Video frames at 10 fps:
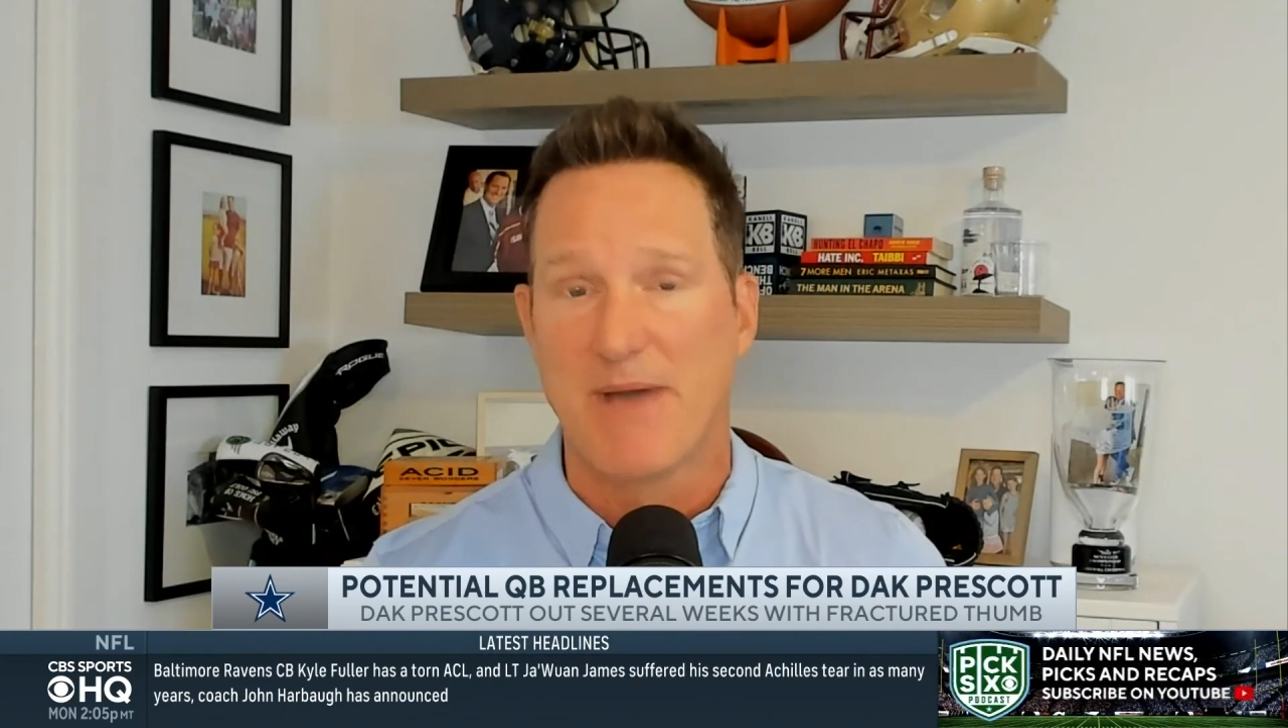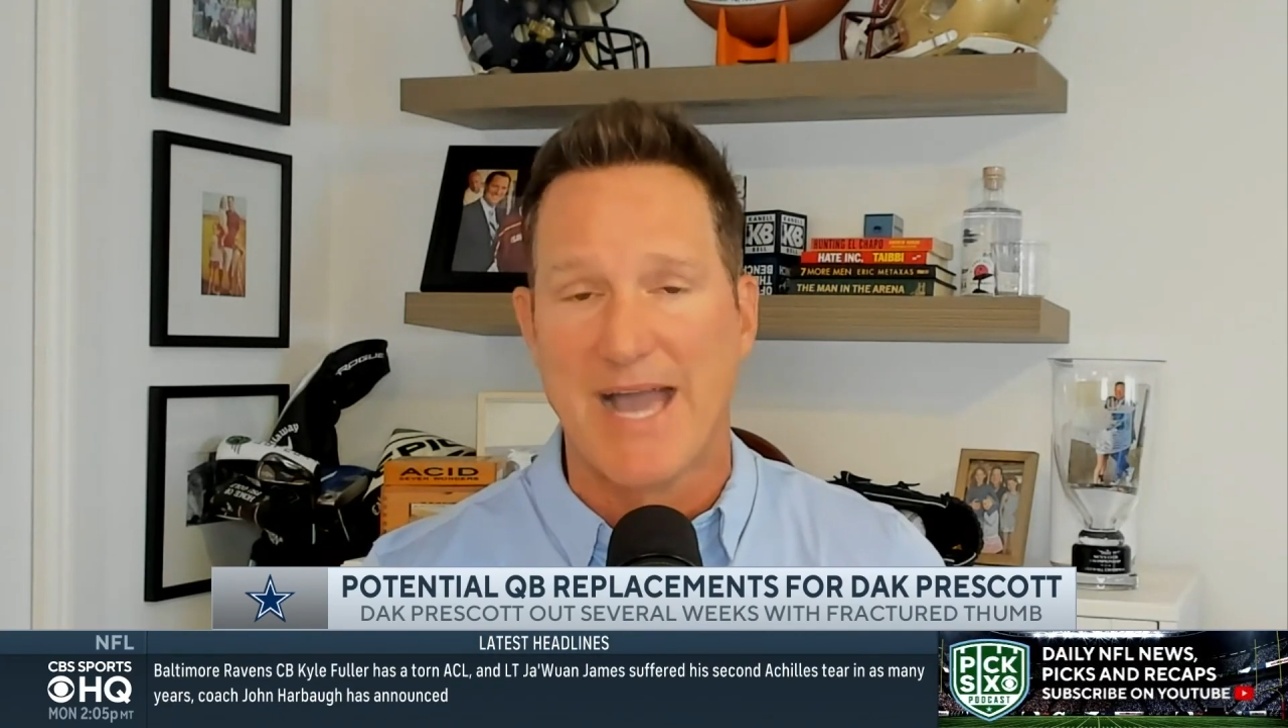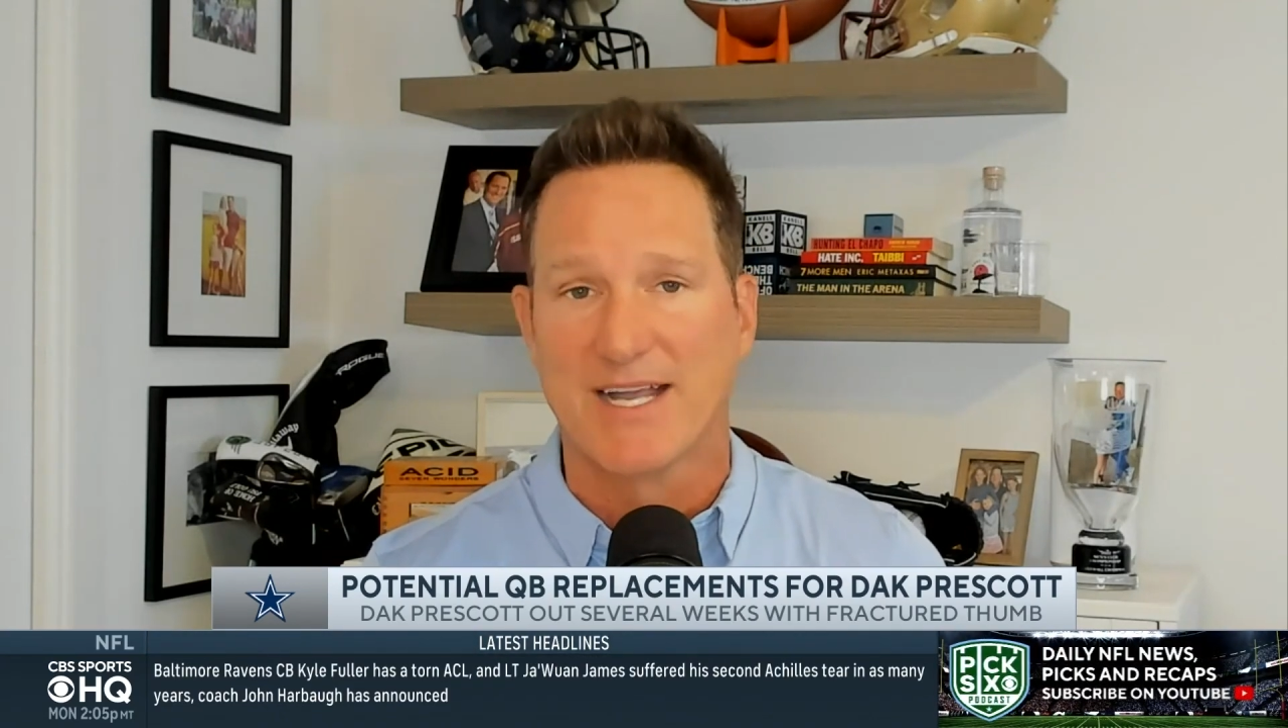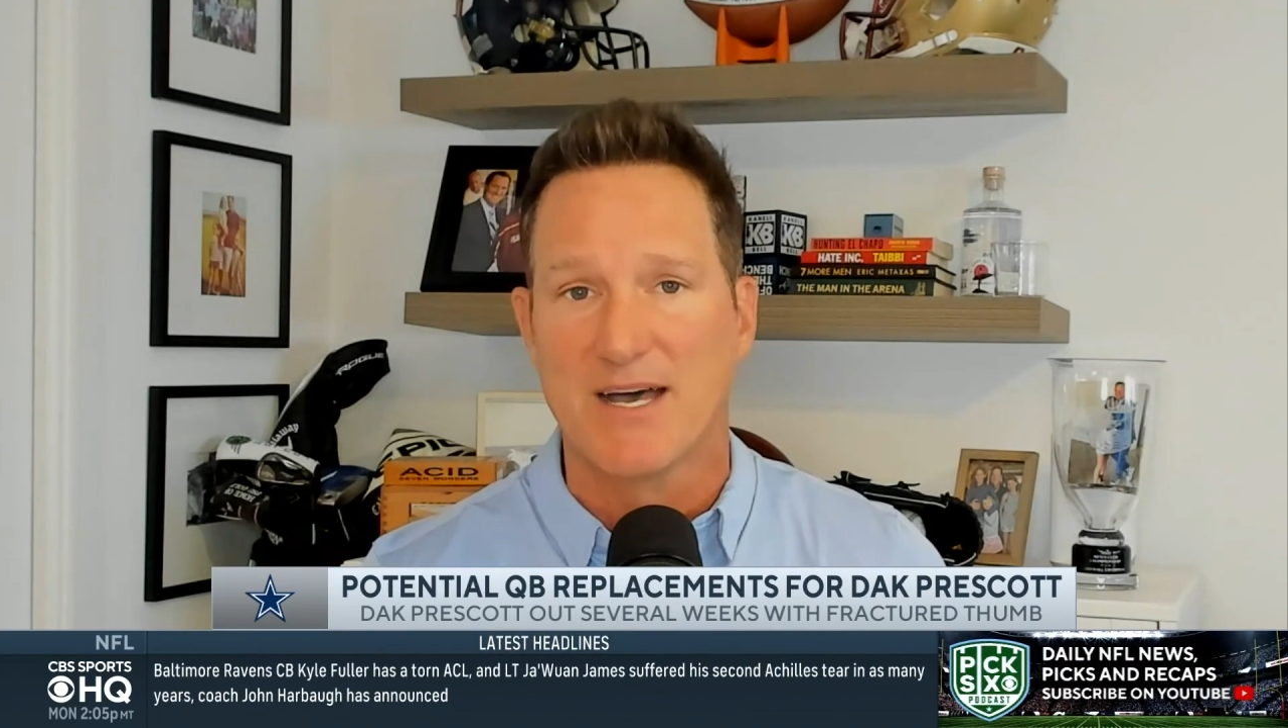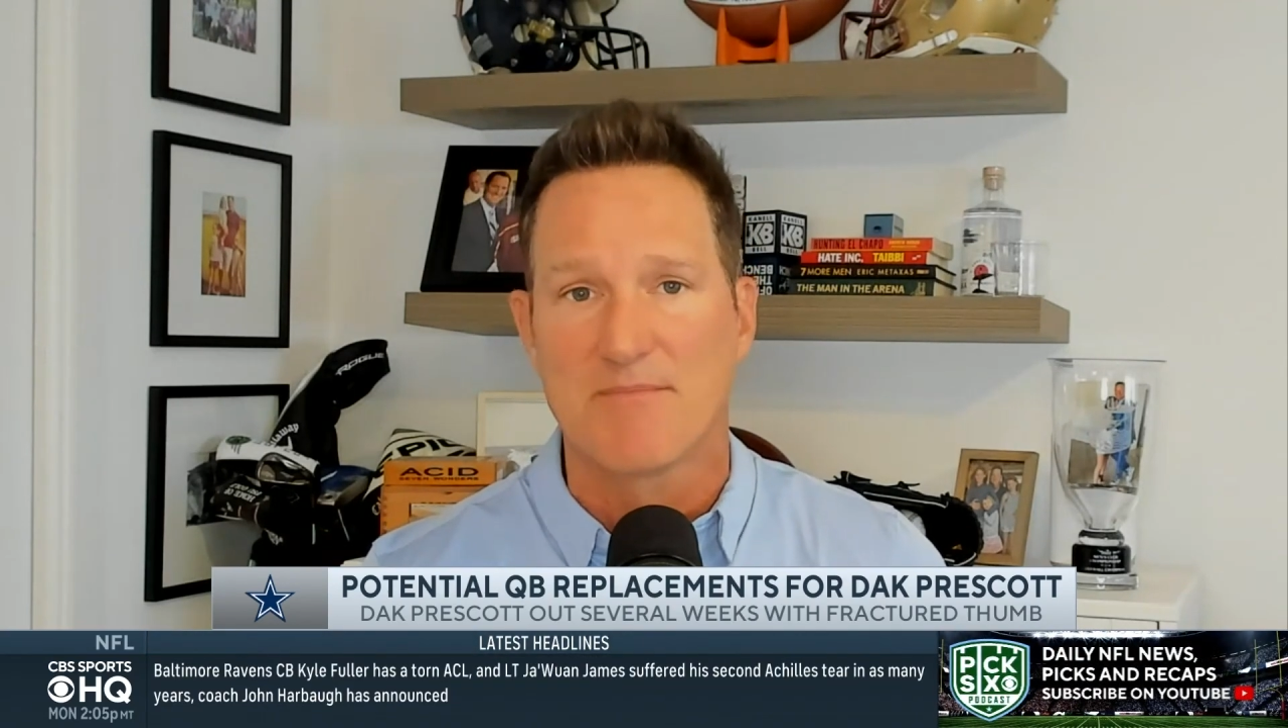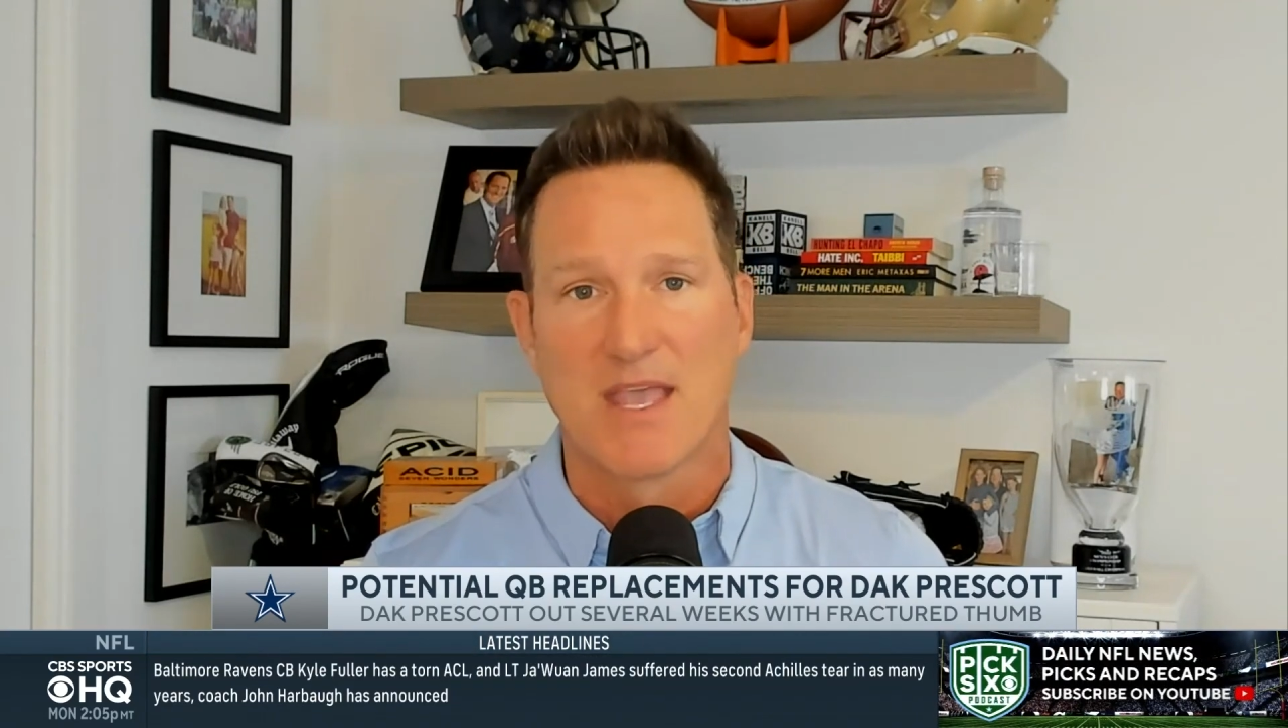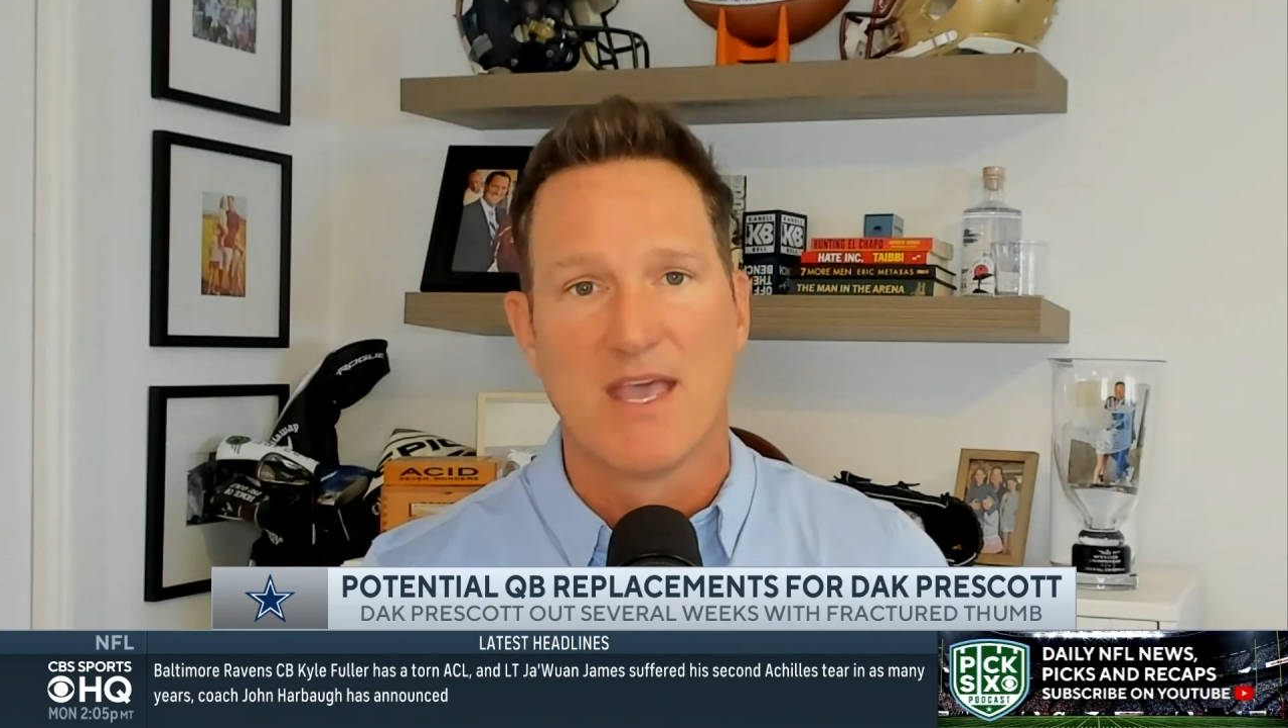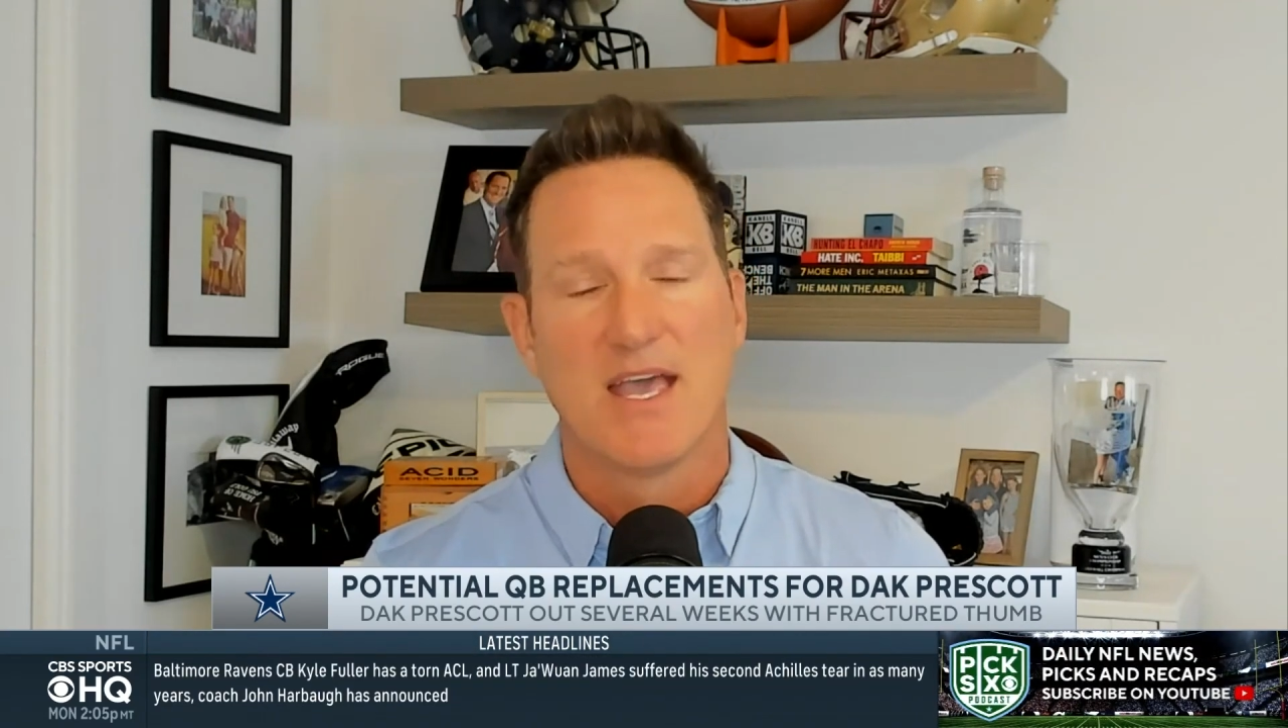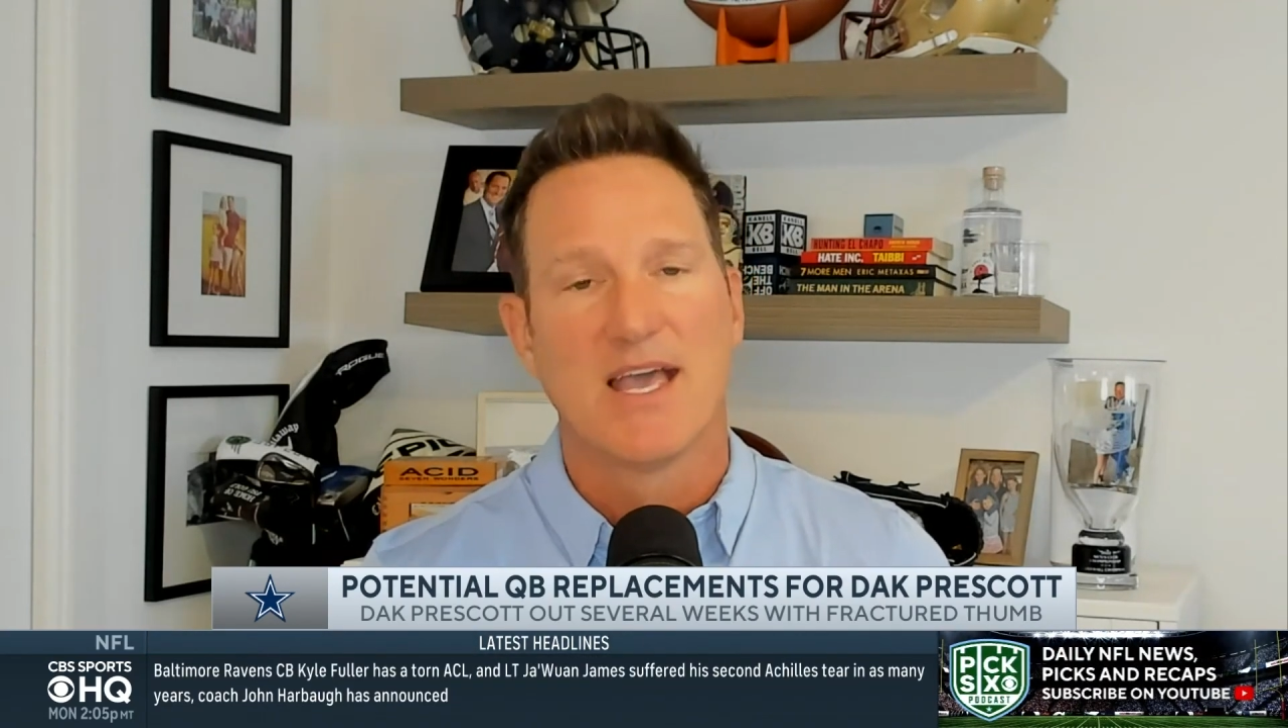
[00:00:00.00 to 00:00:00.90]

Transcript: backup